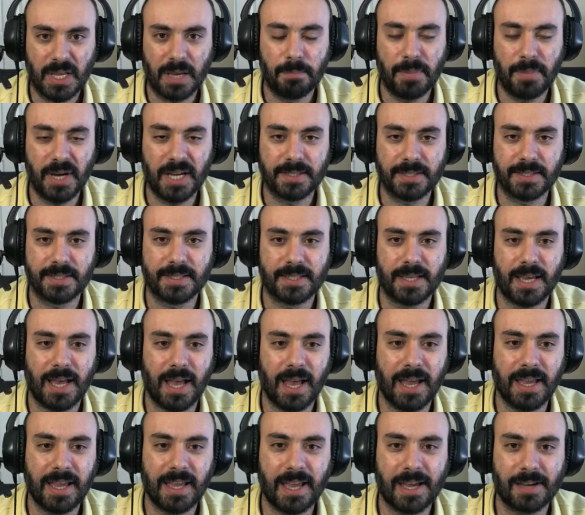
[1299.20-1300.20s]
But
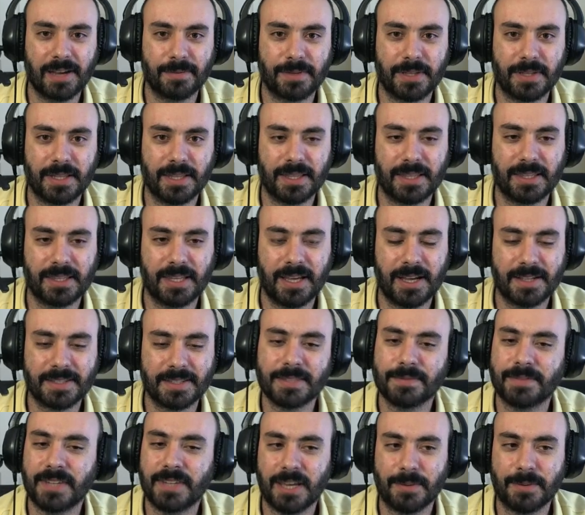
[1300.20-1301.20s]
I have
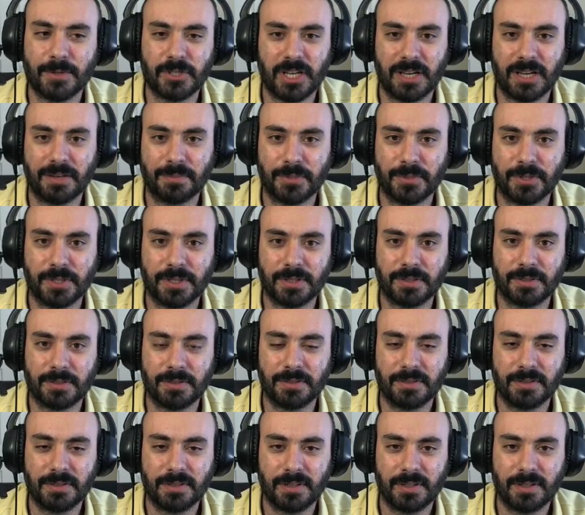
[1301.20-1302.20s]
lots of damage output
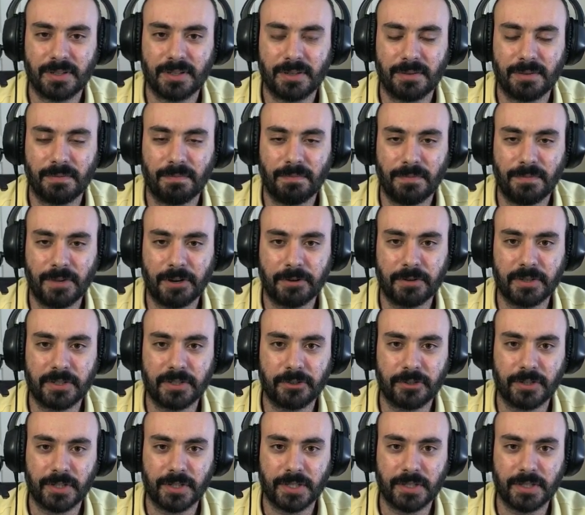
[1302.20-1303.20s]
very
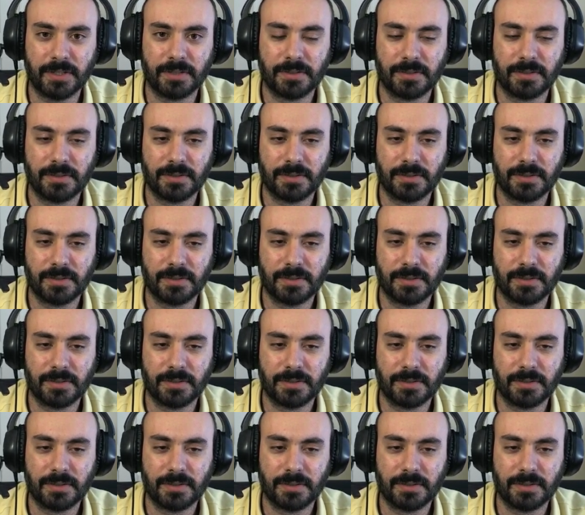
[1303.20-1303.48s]
early.